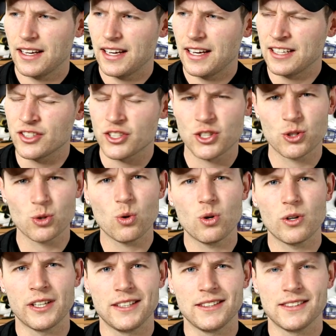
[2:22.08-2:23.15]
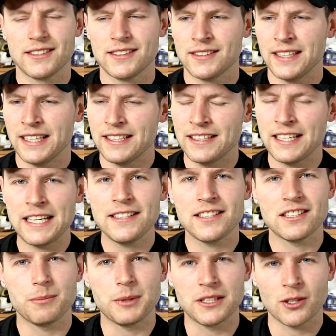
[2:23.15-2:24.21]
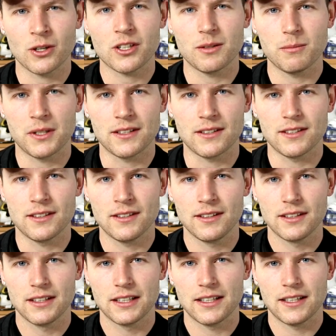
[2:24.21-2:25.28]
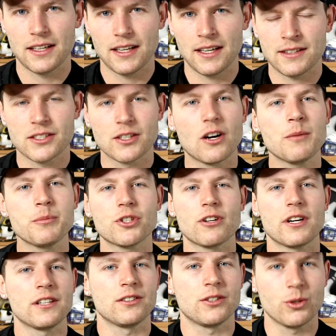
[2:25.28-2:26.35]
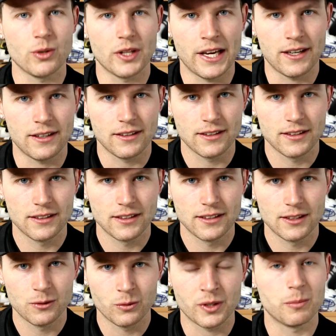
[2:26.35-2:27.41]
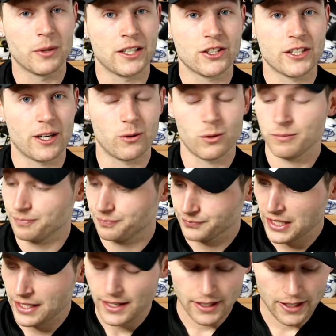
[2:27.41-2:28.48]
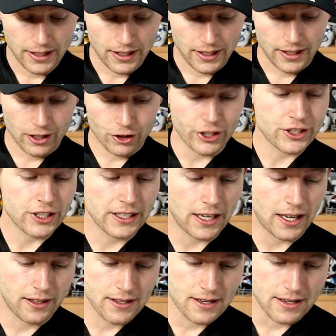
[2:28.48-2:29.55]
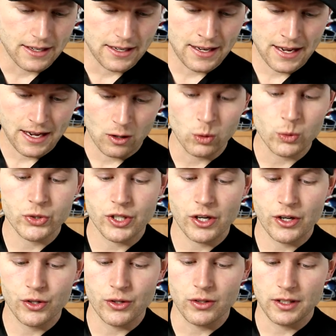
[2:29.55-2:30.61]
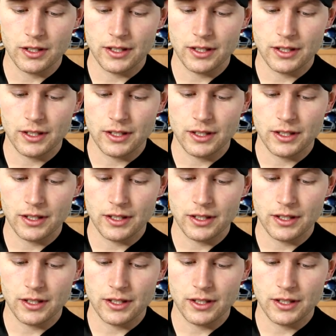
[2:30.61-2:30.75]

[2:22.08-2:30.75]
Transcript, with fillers: and stories. It needs to be documented. And so I'm trying to do that with my channel. Christian Cullen also